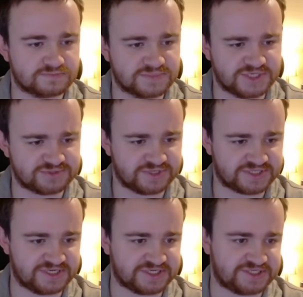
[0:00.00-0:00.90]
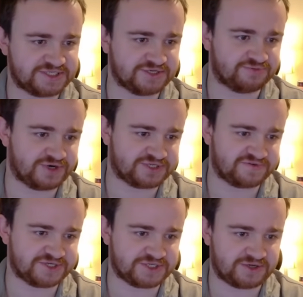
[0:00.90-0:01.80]
Does rest this. Is he going to rest
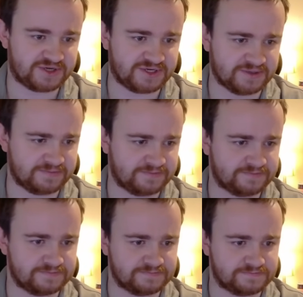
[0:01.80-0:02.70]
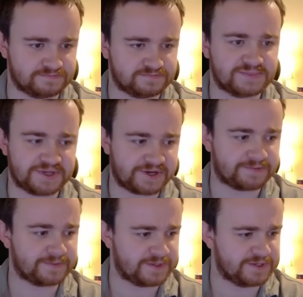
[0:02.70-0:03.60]
Fisher Tiger? Yeah.
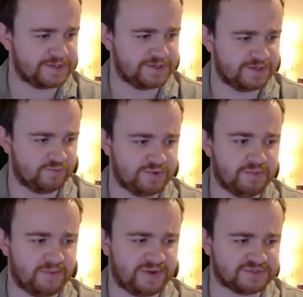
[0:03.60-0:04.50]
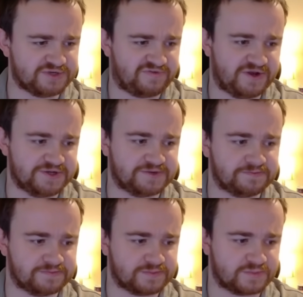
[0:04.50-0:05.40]
We might be able to defend
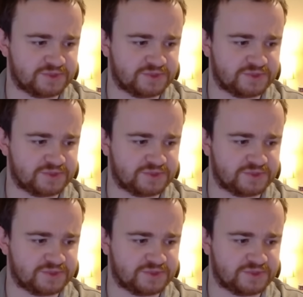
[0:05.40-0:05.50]
him with